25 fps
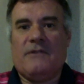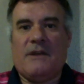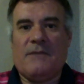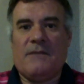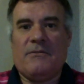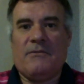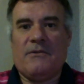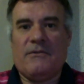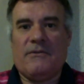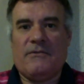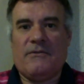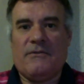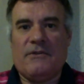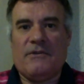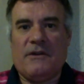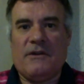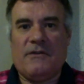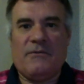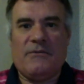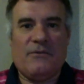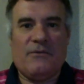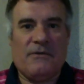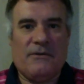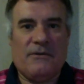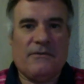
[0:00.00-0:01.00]
person's life,
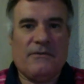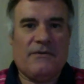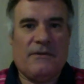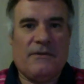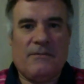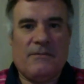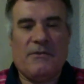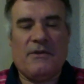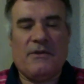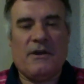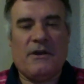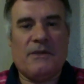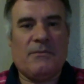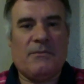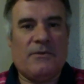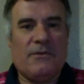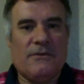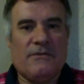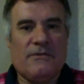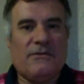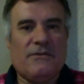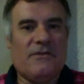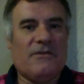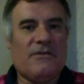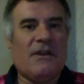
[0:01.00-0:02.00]
where the sympathetic
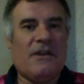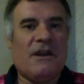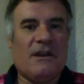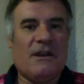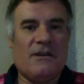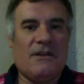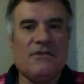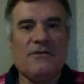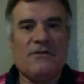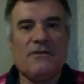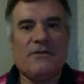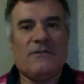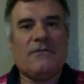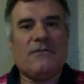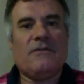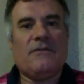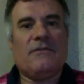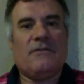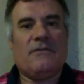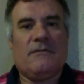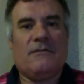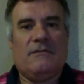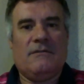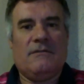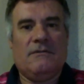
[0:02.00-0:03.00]
person is kind of in
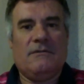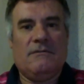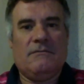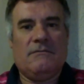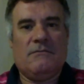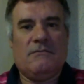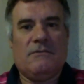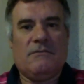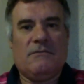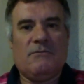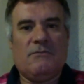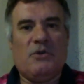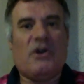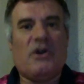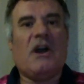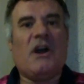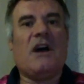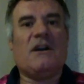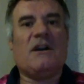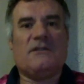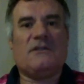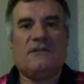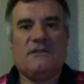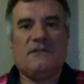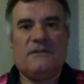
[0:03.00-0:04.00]
distance. It's more
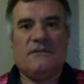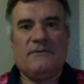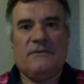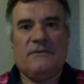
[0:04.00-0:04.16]
cognitive.